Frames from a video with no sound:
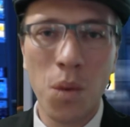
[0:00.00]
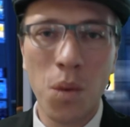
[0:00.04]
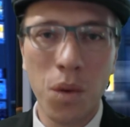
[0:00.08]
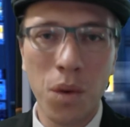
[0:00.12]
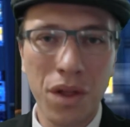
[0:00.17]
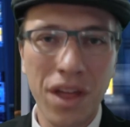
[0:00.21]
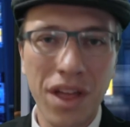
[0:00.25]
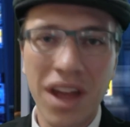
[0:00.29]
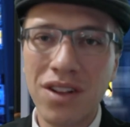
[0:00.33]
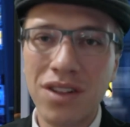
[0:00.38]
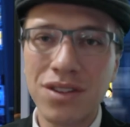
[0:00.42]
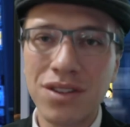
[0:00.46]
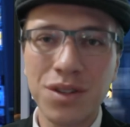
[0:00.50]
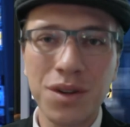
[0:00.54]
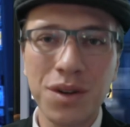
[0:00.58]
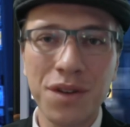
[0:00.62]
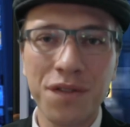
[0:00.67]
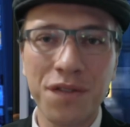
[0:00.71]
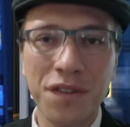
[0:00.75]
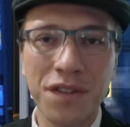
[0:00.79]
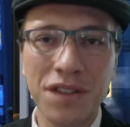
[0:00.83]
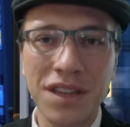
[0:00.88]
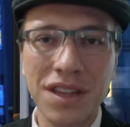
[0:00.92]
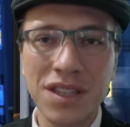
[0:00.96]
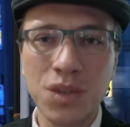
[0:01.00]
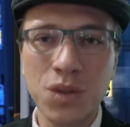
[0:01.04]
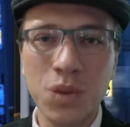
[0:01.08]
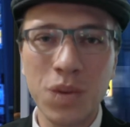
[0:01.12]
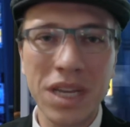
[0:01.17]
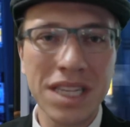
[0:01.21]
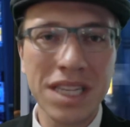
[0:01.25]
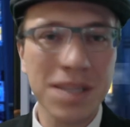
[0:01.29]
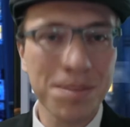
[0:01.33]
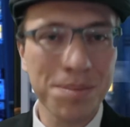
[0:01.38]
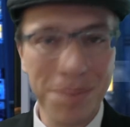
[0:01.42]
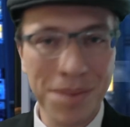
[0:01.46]
Well, that'll do it for this
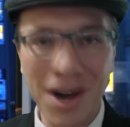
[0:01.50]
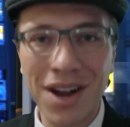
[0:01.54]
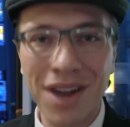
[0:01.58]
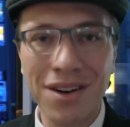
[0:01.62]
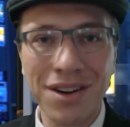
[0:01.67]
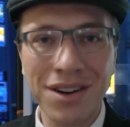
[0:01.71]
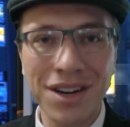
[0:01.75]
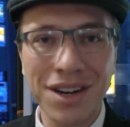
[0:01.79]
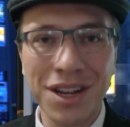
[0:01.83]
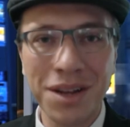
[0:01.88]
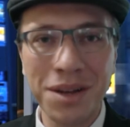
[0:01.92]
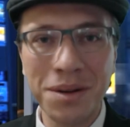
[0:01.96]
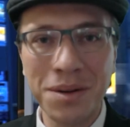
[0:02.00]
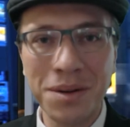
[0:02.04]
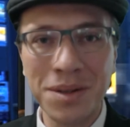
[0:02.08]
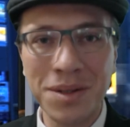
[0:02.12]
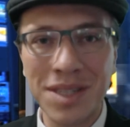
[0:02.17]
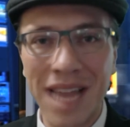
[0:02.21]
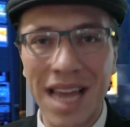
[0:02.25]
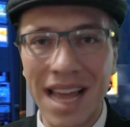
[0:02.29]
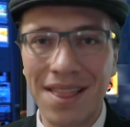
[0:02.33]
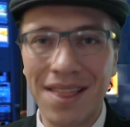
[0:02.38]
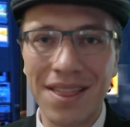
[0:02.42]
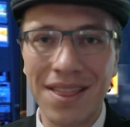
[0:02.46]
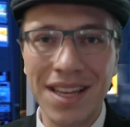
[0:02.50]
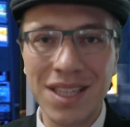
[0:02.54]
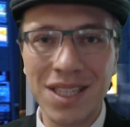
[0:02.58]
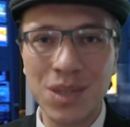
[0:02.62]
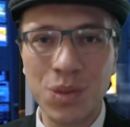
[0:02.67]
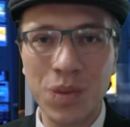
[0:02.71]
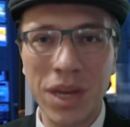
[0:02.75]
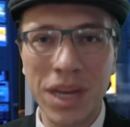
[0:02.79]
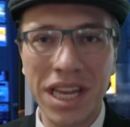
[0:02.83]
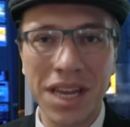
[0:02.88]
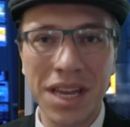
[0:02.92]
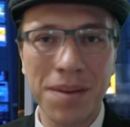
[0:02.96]
week's Modern News and This
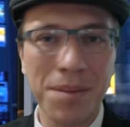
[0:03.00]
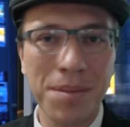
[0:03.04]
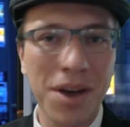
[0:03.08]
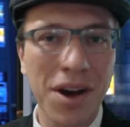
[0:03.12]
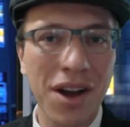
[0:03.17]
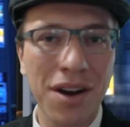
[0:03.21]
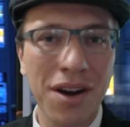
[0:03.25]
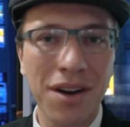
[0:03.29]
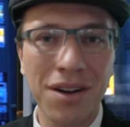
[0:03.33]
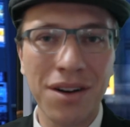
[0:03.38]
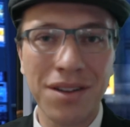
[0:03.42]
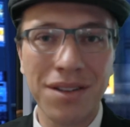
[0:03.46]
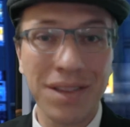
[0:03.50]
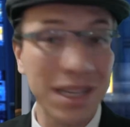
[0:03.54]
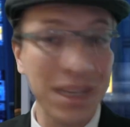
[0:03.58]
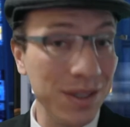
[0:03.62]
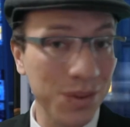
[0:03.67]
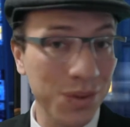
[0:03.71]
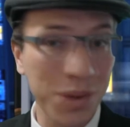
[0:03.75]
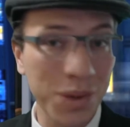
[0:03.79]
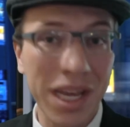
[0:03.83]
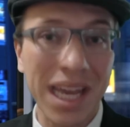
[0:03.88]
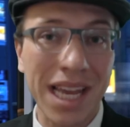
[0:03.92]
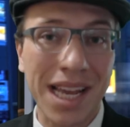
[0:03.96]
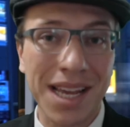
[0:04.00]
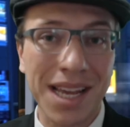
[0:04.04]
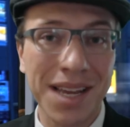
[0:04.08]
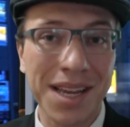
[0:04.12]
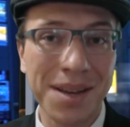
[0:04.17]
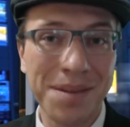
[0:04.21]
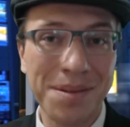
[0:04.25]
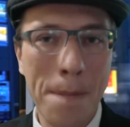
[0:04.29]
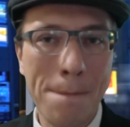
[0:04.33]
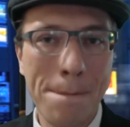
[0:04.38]
Week in Modern this week.